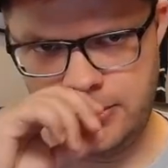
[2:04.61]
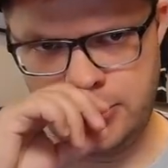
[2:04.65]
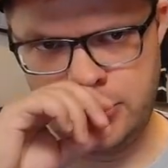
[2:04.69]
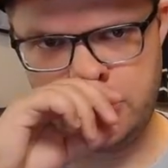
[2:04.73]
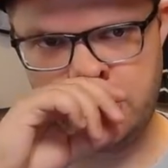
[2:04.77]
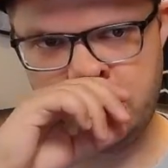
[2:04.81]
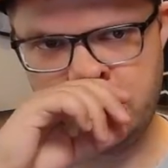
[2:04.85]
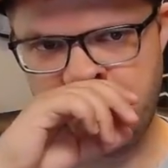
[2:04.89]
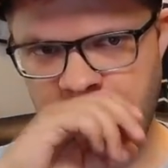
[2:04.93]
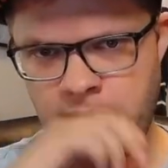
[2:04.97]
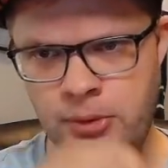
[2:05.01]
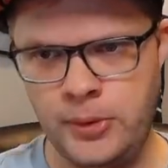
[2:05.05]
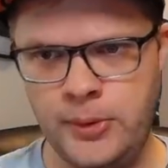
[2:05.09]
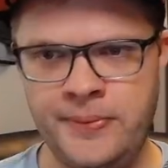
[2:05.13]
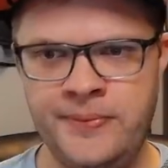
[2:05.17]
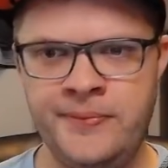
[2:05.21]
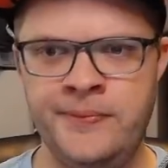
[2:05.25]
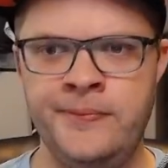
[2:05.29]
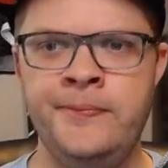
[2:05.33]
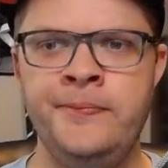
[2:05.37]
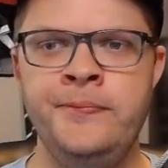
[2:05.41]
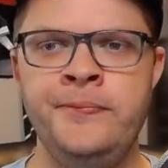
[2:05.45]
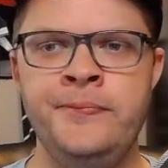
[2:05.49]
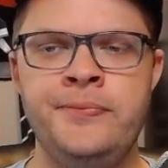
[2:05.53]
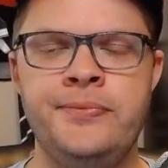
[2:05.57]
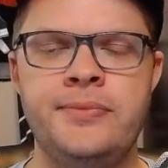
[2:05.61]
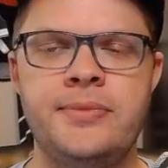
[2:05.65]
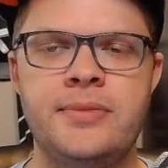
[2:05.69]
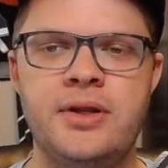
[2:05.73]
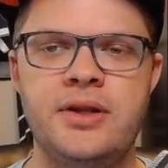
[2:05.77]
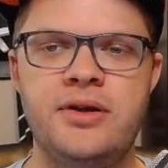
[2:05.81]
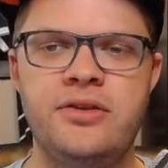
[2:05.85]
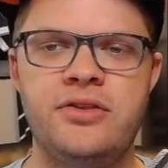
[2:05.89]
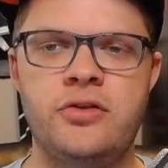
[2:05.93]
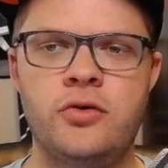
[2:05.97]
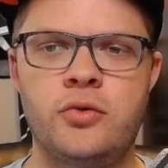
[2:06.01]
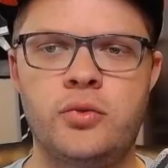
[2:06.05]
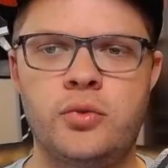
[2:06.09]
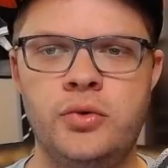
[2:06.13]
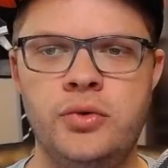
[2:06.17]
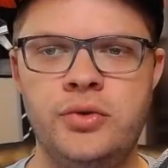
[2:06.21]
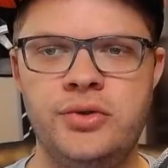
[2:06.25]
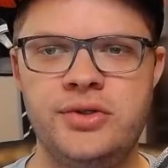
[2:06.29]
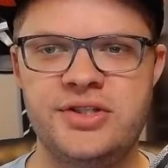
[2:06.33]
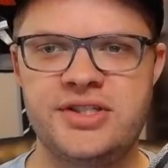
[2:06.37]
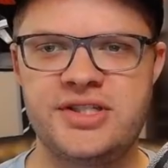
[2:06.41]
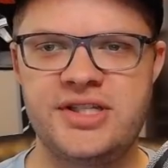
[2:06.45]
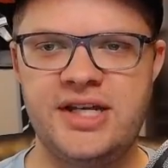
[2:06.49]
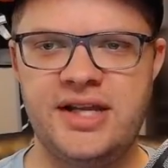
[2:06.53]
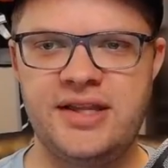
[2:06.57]
So the rule
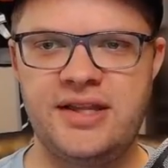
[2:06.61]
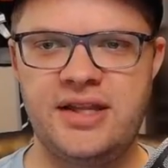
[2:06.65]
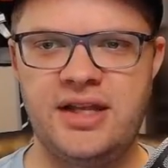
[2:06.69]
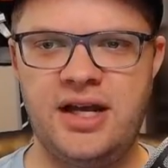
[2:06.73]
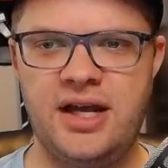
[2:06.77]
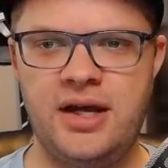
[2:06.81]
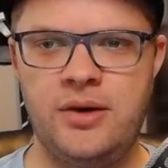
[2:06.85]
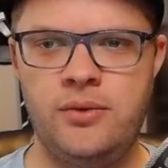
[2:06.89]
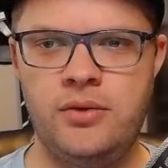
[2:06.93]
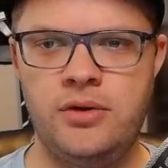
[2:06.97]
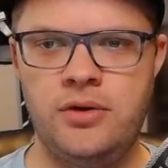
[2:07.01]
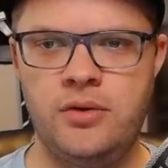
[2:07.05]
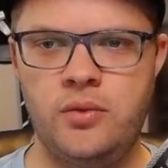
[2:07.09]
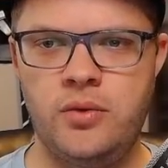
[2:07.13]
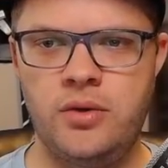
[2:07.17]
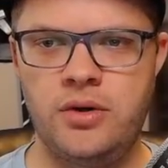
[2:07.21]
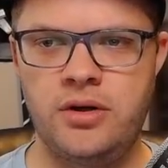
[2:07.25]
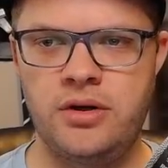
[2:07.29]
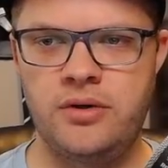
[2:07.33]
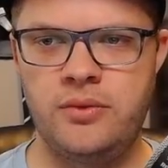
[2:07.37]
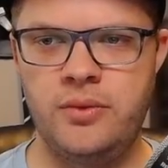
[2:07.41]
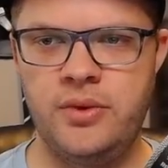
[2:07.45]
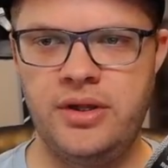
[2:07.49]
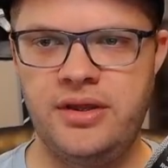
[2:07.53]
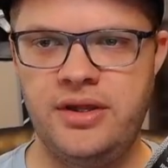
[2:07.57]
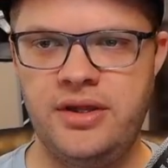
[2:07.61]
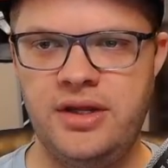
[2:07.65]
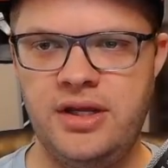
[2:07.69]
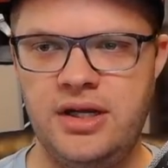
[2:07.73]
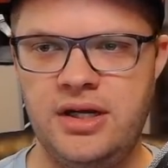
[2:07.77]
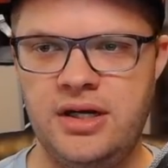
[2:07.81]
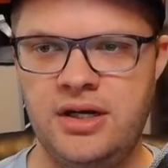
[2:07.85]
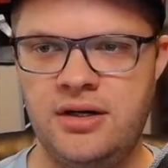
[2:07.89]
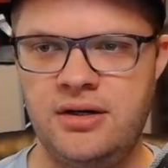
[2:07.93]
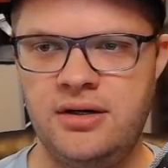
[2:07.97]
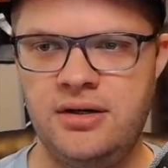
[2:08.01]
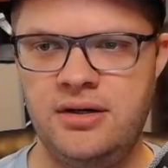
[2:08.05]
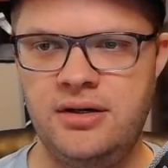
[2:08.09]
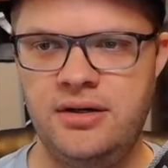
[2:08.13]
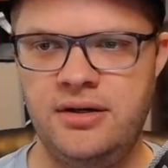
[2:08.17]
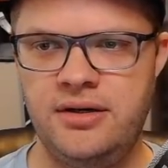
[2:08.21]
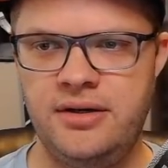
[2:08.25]
set that I want to work with here,